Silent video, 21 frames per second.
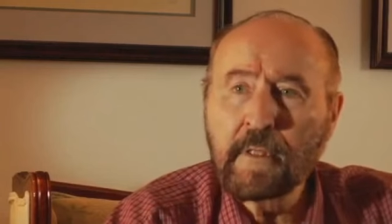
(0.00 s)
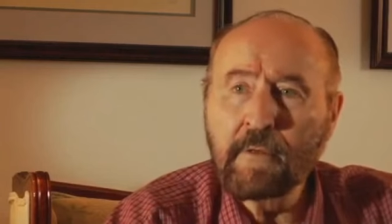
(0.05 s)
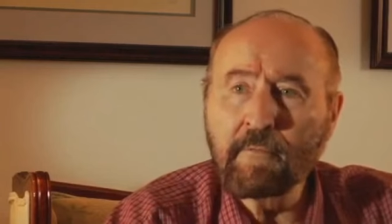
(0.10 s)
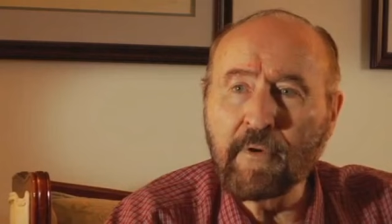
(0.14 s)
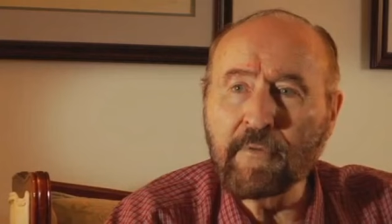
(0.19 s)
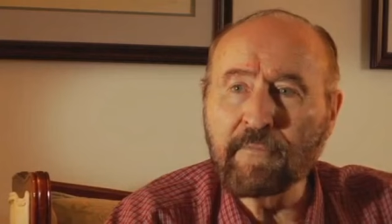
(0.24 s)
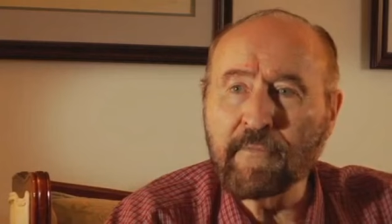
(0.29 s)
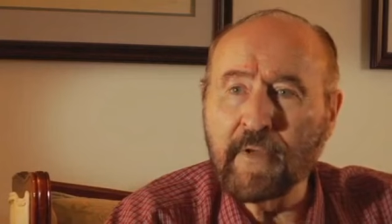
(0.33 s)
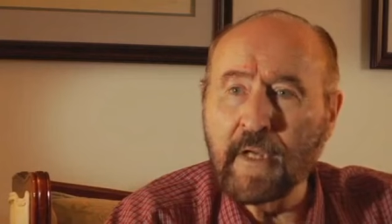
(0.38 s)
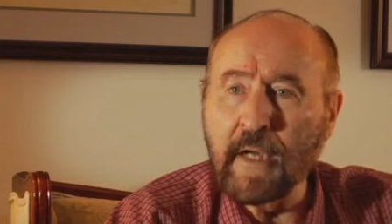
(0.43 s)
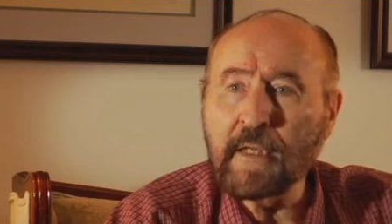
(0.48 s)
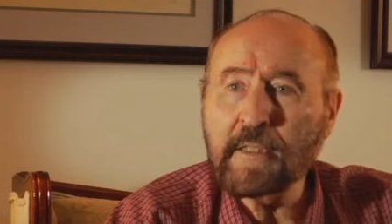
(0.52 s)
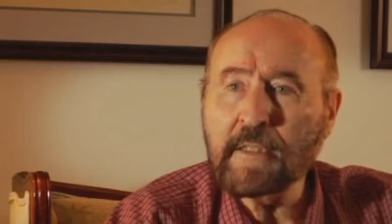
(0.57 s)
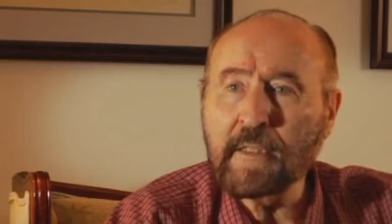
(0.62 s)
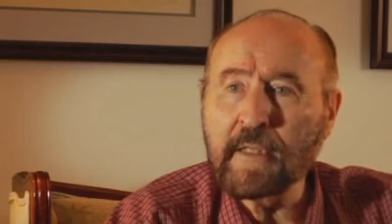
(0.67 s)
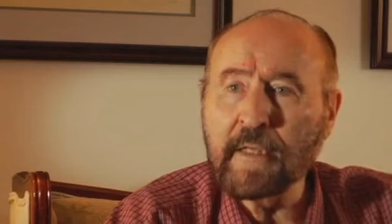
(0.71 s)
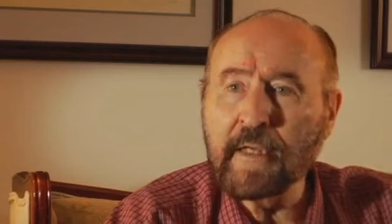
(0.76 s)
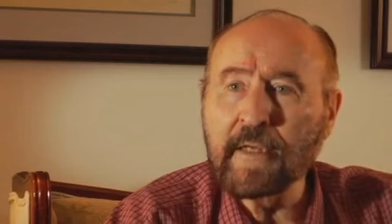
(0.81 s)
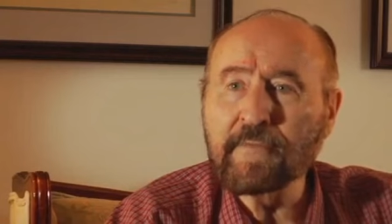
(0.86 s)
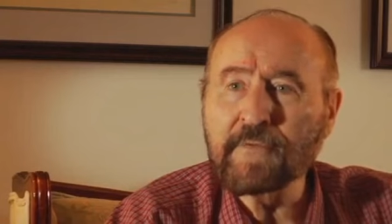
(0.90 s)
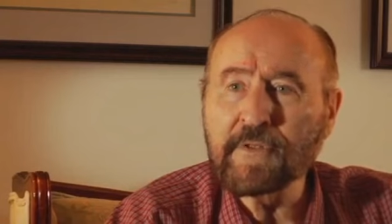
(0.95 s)
We've got
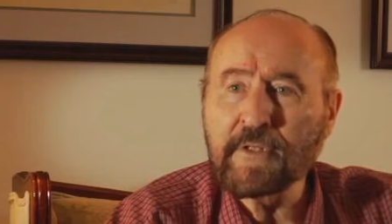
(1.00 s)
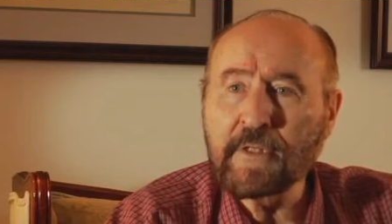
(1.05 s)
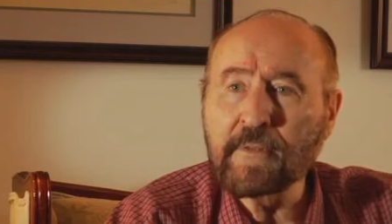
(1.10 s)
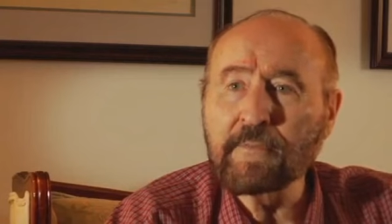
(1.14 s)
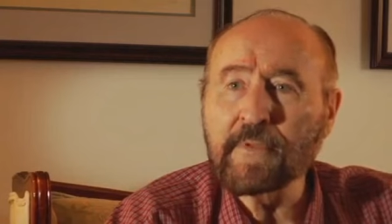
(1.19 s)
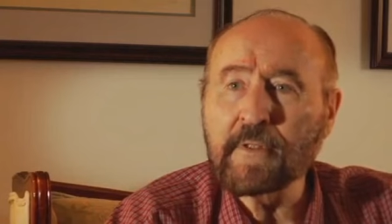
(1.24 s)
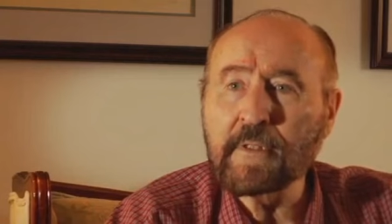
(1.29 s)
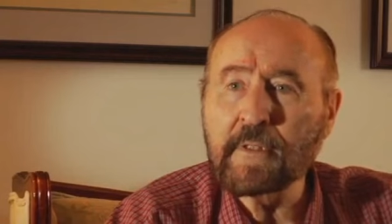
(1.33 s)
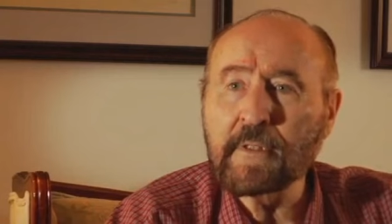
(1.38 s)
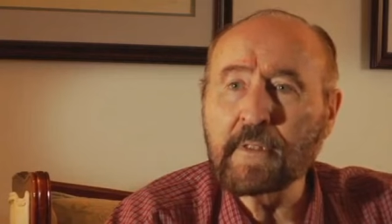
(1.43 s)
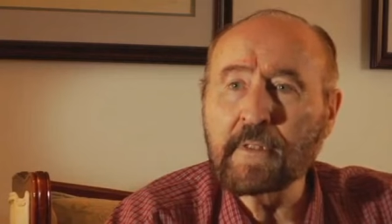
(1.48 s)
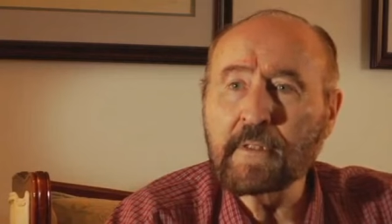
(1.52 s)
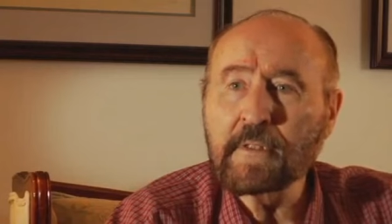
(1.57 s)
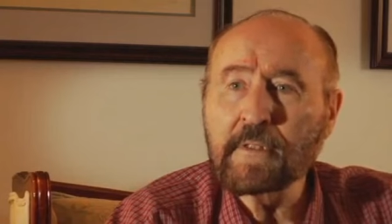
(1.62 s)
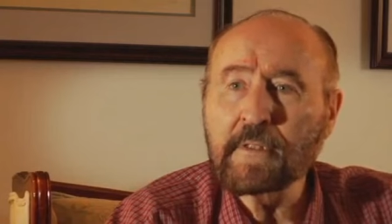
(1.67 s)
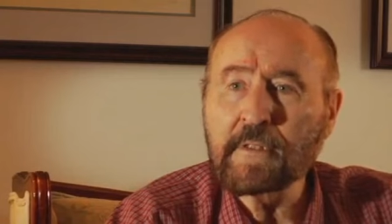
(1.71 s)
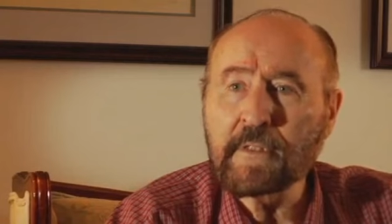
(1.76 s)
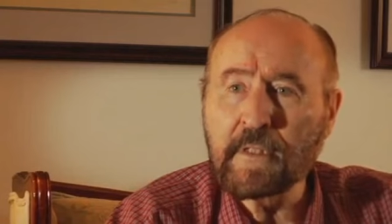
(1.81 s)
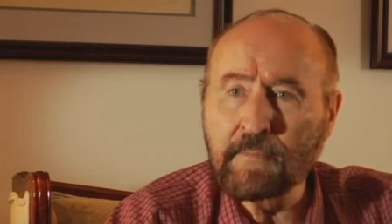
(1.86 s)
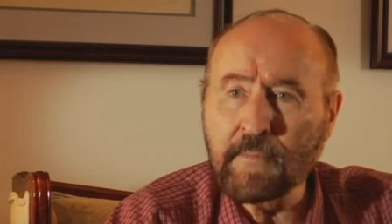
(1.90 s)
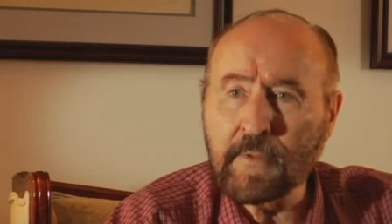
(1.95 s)
to have something
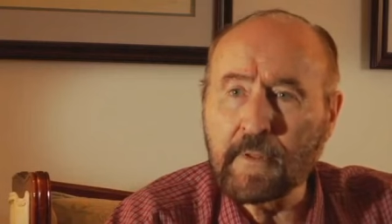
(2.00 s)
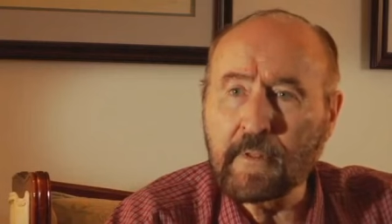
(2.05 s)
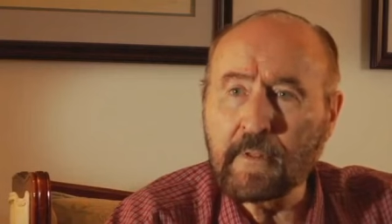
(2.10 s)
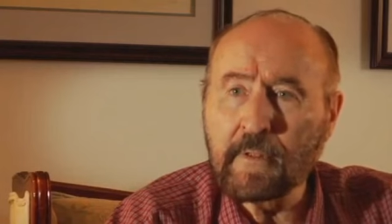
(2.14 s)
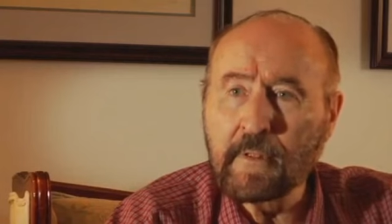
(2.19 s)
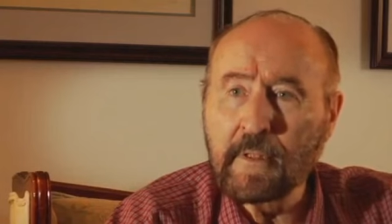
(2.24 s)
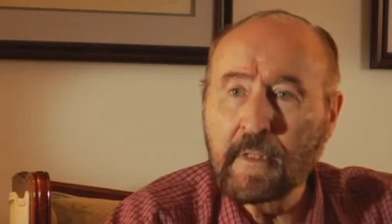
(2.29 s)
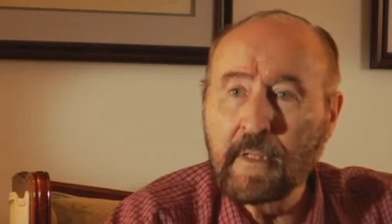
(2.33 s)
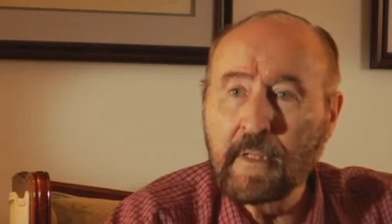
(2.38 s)
simpler.